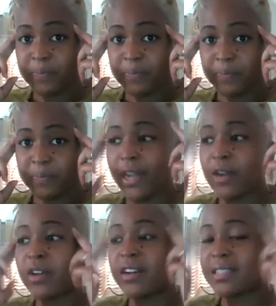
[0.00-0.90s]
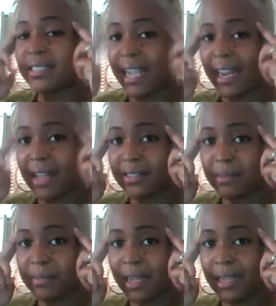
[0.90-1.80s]
so they don't understand how
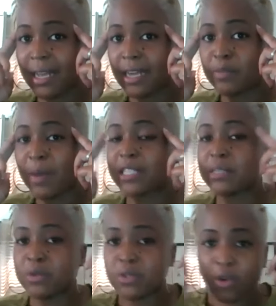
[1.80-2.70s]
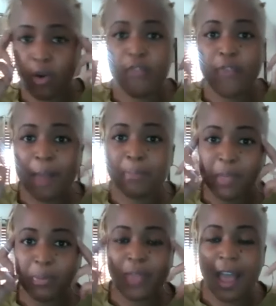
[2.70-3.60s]
something like that is possible. So go find
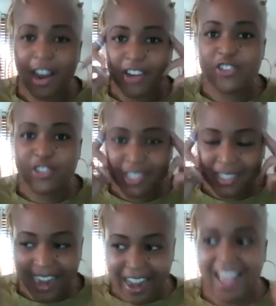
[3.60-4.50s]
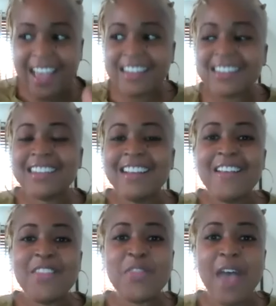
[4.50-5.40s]
people that understand
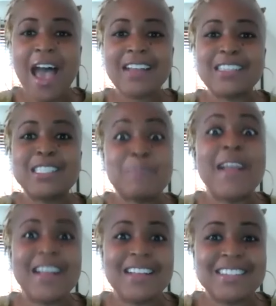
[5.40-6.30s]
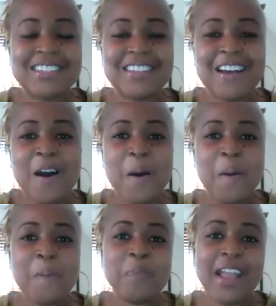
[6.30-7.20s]
that space um,
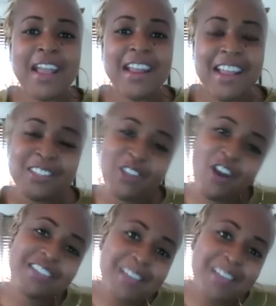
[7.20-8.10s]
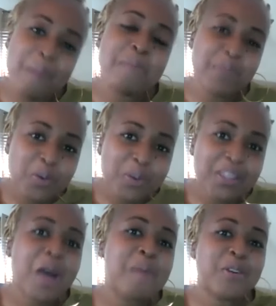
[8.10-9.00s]
mm-hmm. and and talk to them and build with
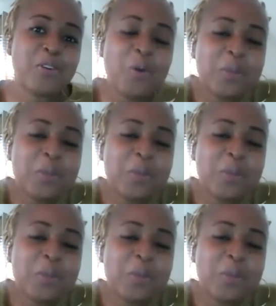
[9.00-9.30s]
them and grow with